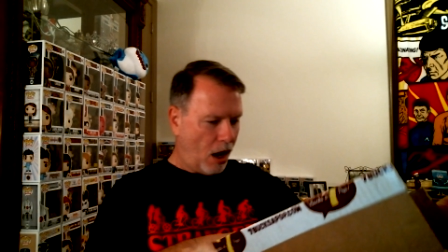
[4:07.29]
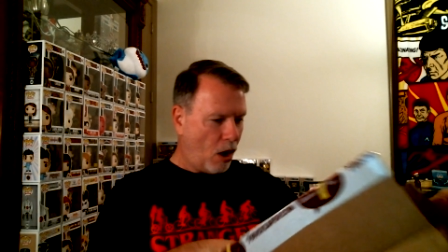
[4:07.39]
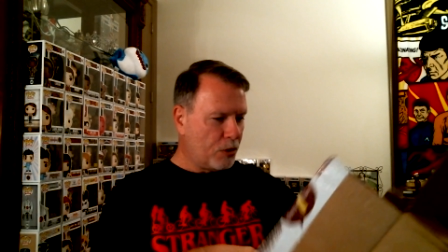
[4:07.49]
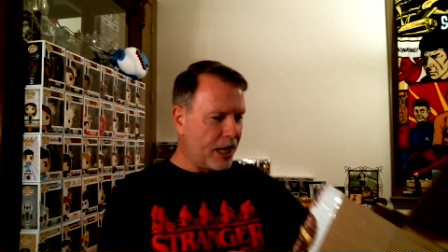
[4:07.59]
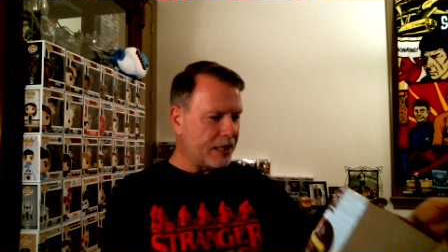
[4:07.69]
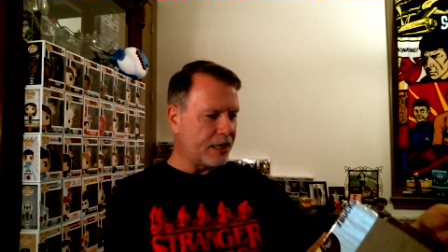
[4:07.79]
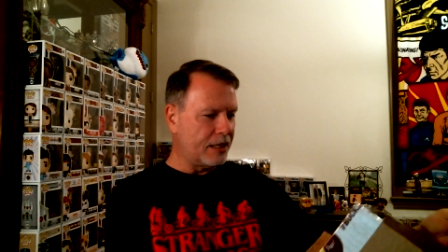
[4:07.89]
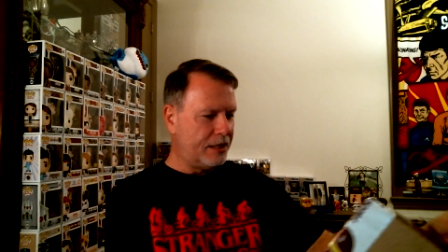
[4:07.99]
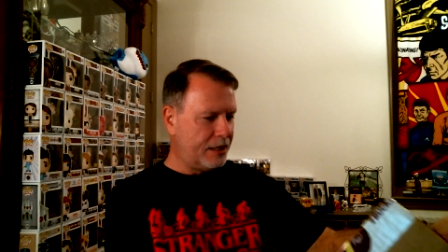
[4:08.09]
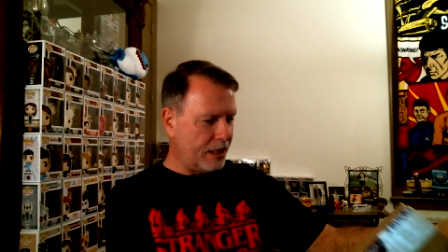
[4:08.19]
Oh, yes,
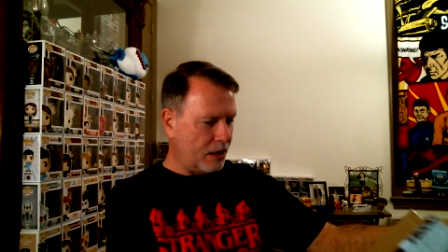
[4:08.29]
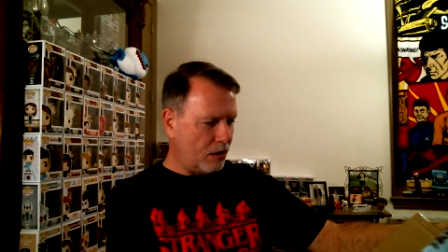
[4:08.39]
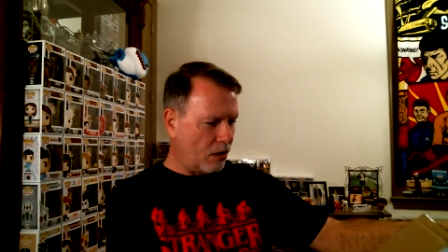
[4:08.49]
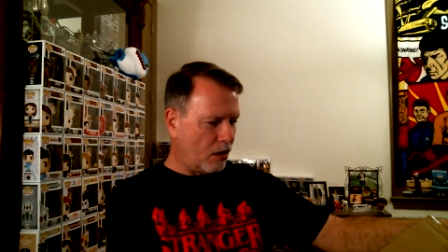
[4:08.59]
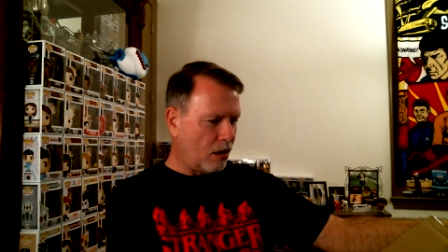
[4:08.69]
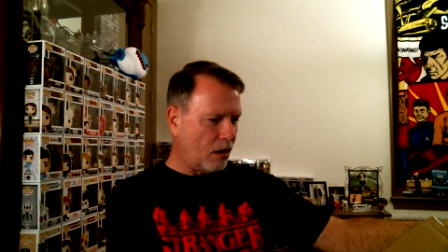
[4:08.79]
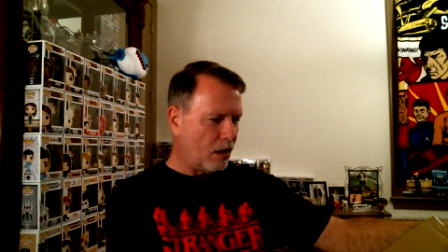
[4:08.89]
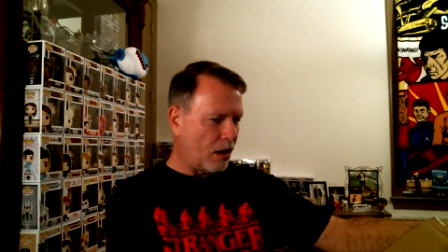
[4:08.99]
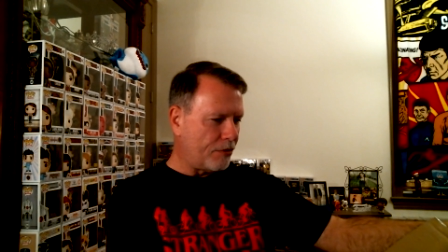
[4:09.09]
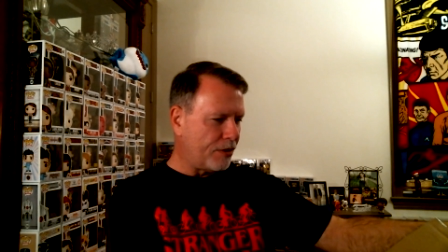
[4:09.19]
I did,
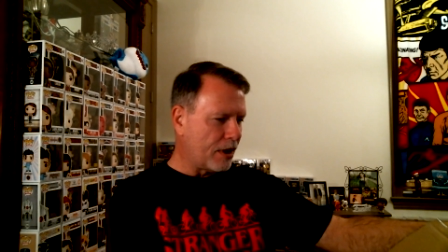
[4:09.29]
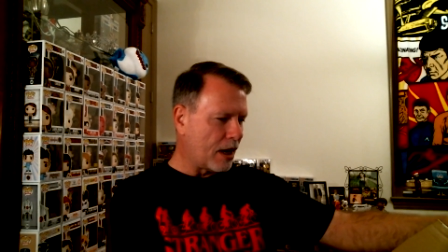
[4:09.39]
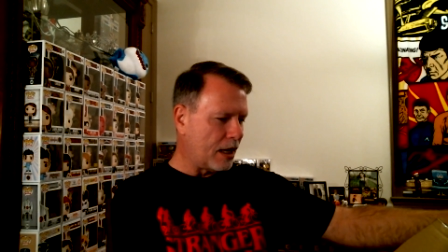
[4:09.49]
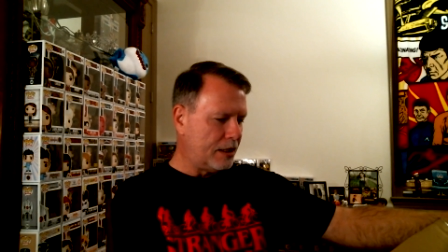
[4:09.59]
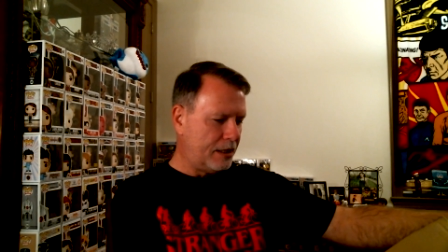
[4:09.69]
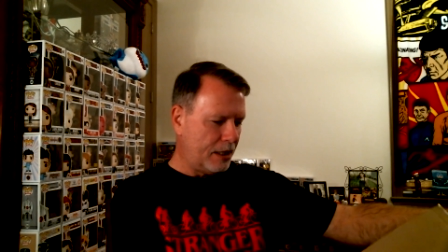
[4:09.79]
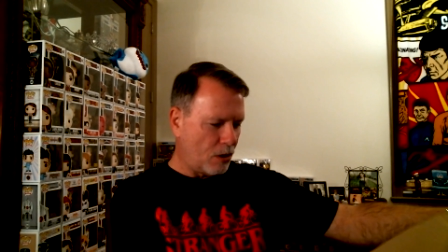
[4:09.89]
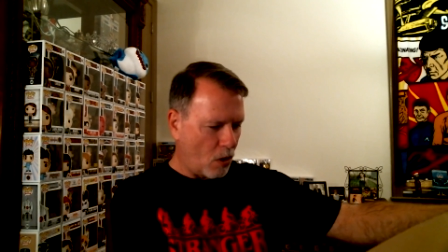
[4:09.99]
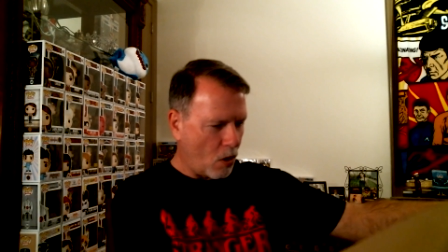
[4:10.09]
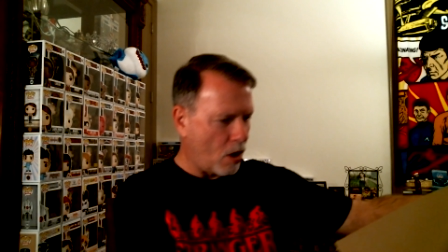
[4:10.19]
uh, I forgot I
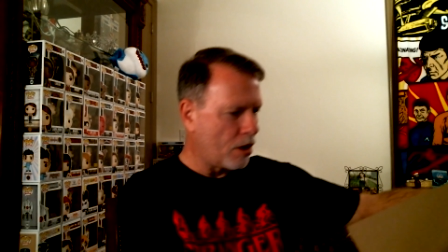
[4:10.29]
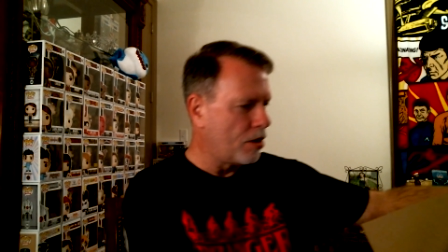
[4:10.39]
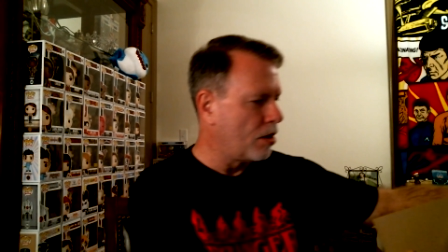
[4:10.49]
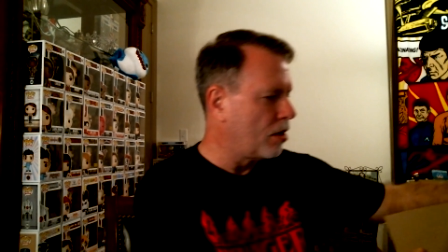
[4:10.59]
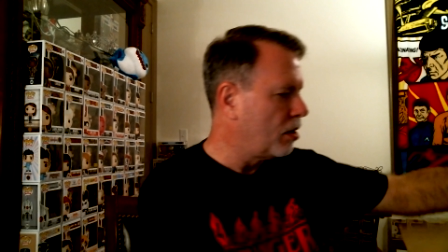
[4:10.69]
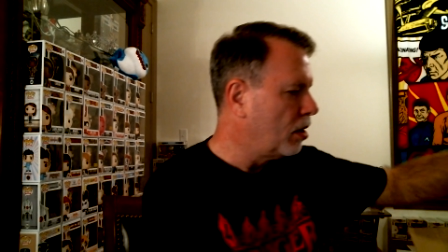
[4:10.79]
did order